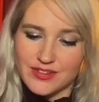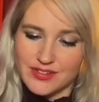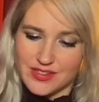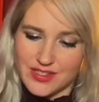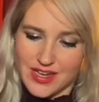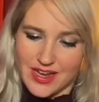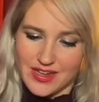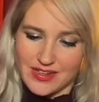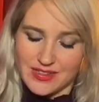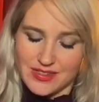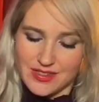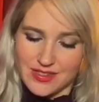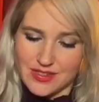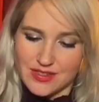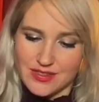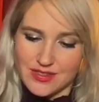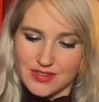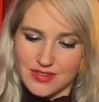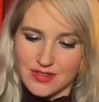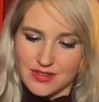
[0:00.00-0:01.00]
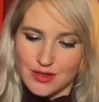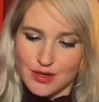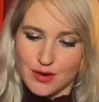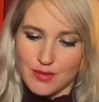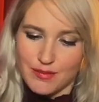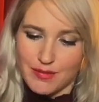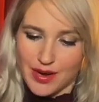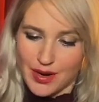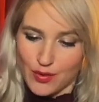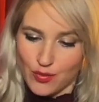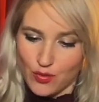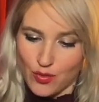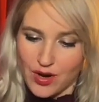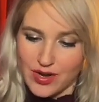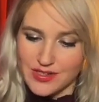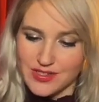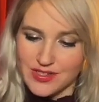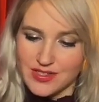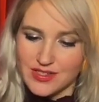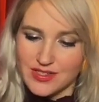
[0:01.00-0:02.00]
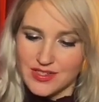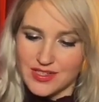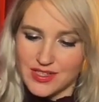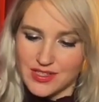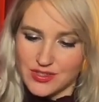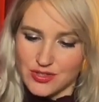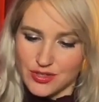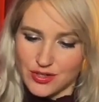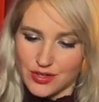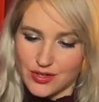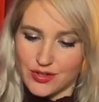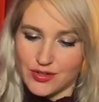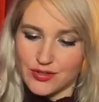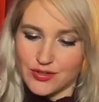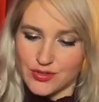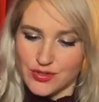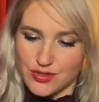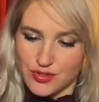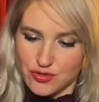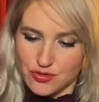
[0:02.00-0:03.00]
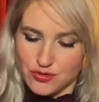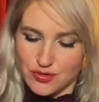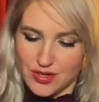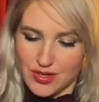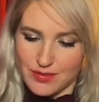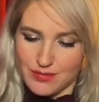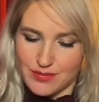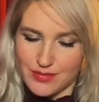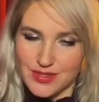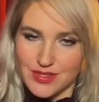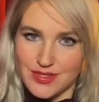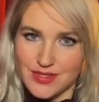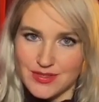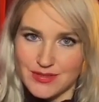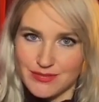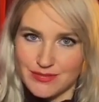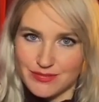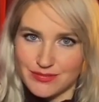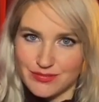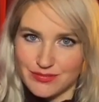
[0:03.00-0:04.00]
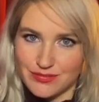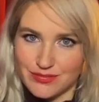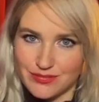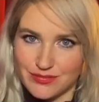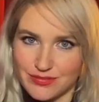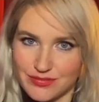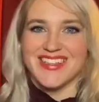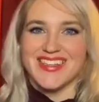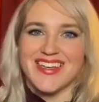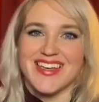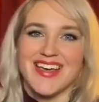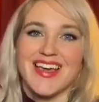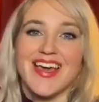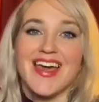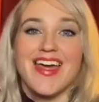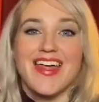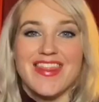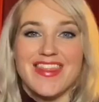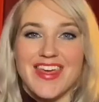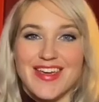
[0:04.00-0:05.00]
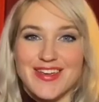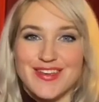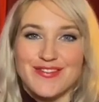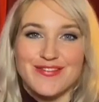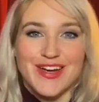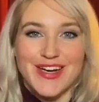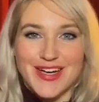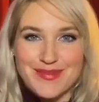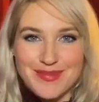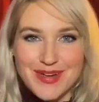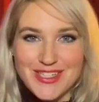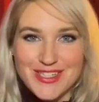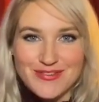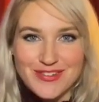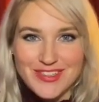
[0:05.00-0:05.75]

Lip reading: dances, by what eternal streams. Thank you very much for